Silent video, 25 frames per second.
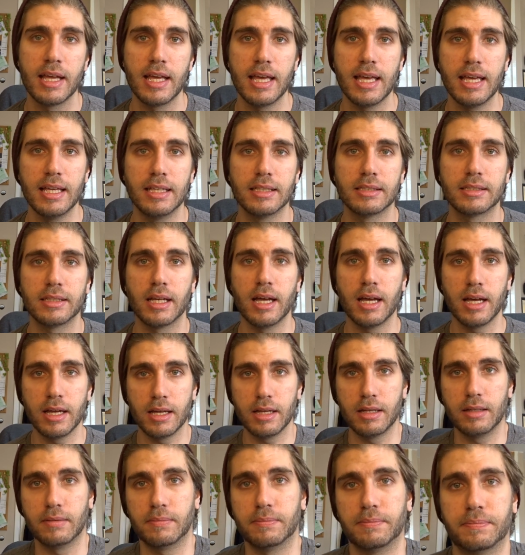is
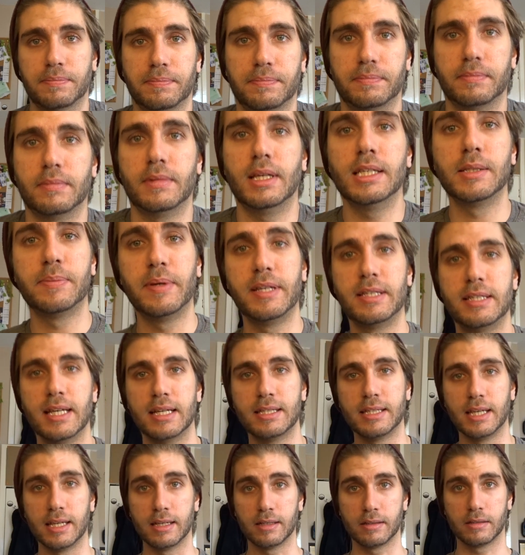be
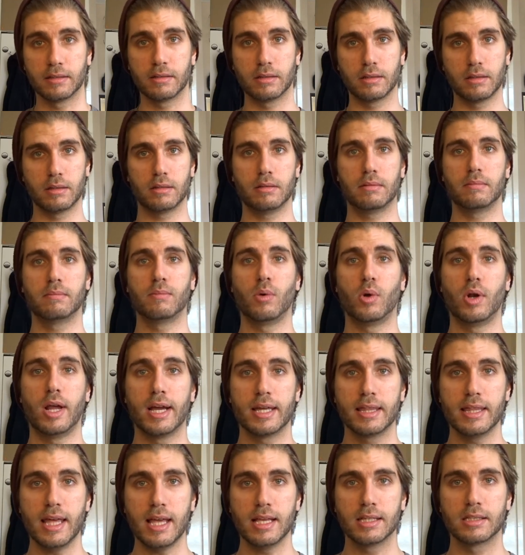sitting more
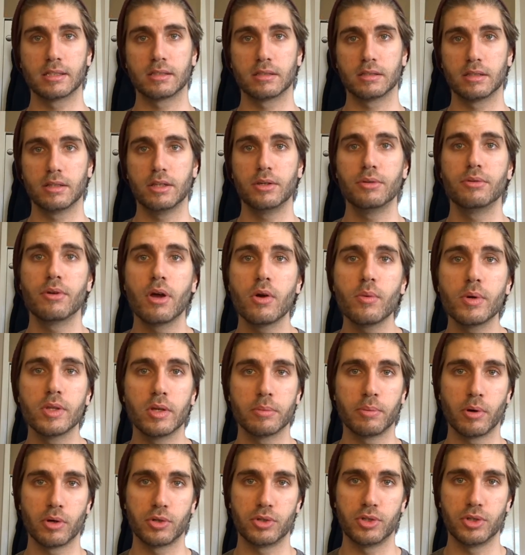like this. You know when
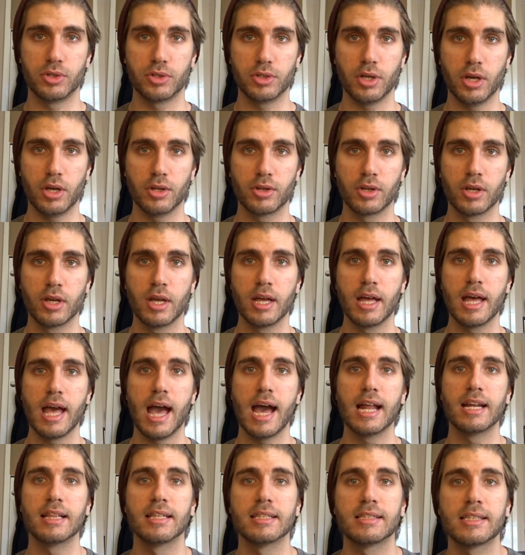your posture's good.
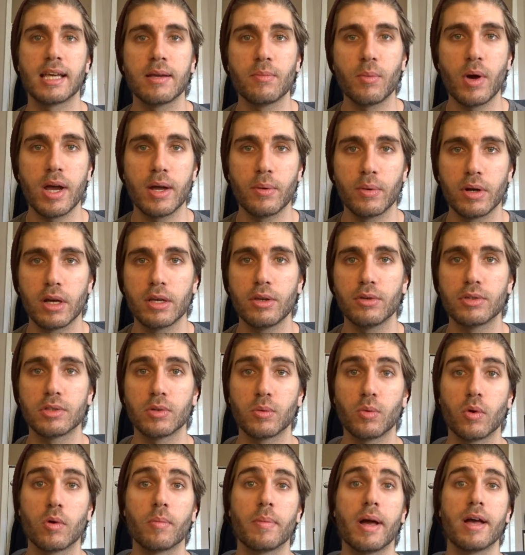And in the same way, when I used to
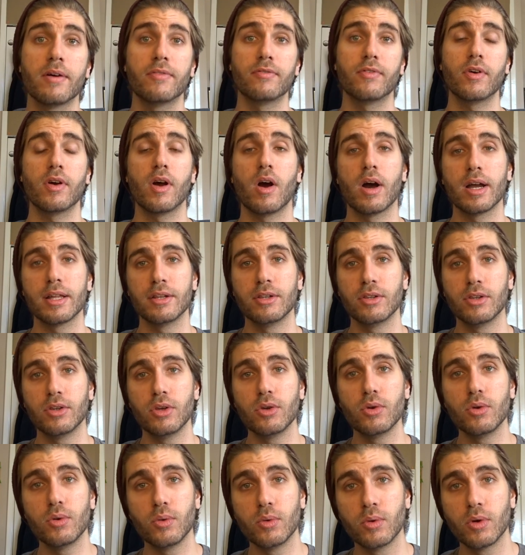walk barefoot, I
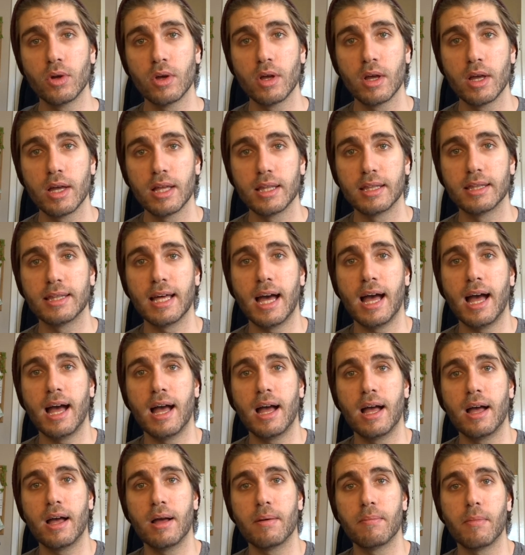knew that
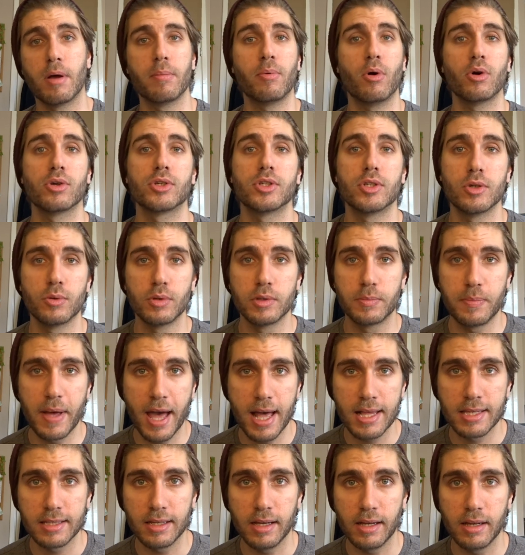my posture was
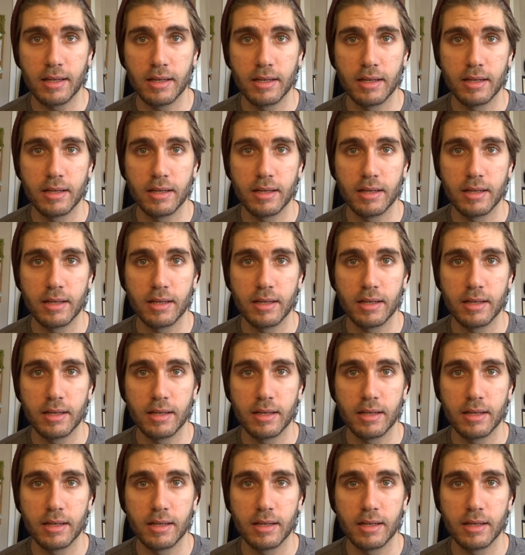better,